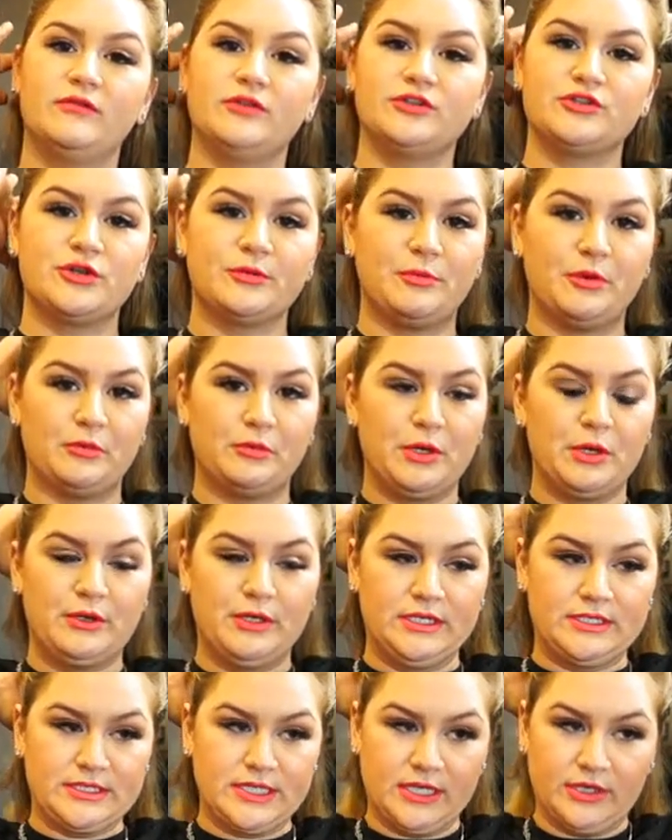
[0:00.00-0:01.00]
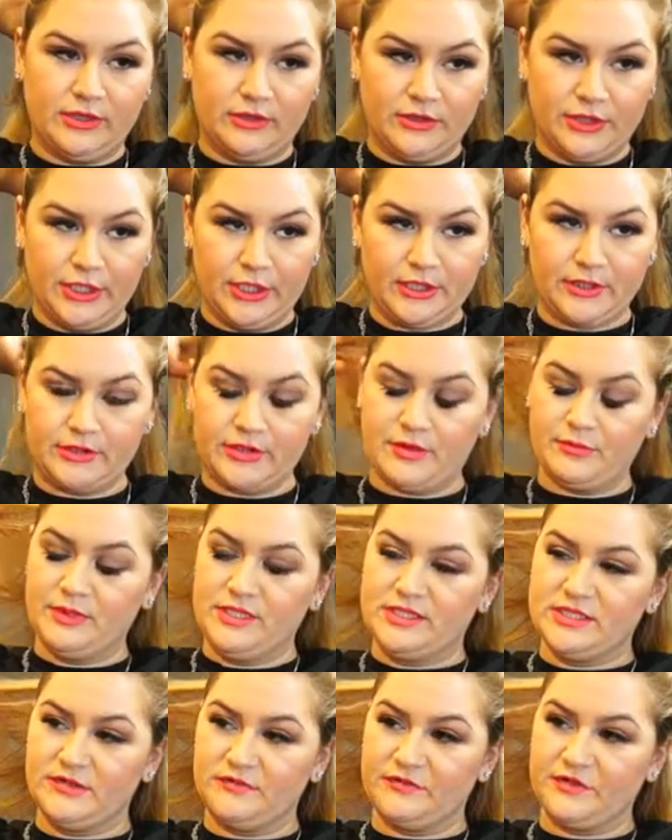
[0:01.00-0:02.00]
the triple ponytail look that we
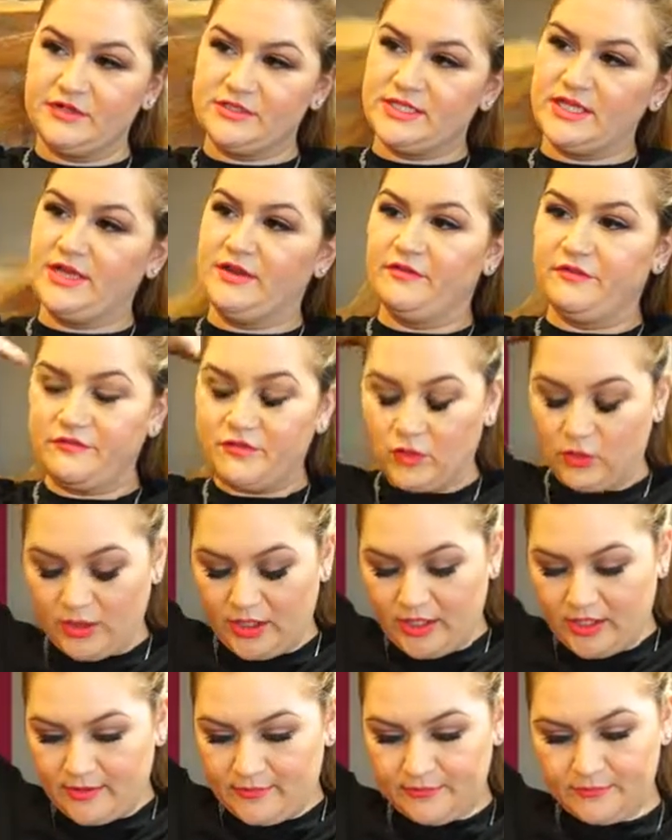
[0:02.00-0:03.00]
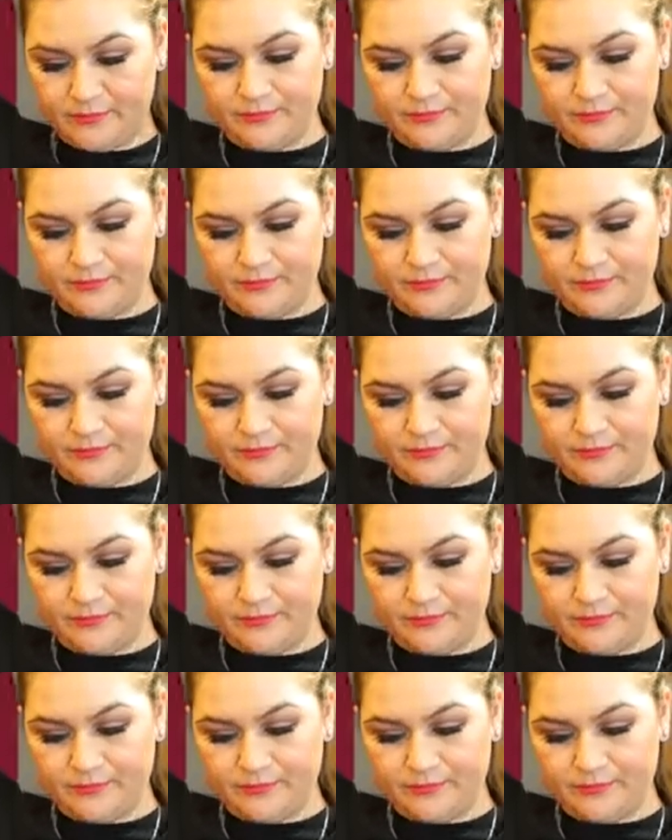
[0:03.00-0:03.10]
did for day four.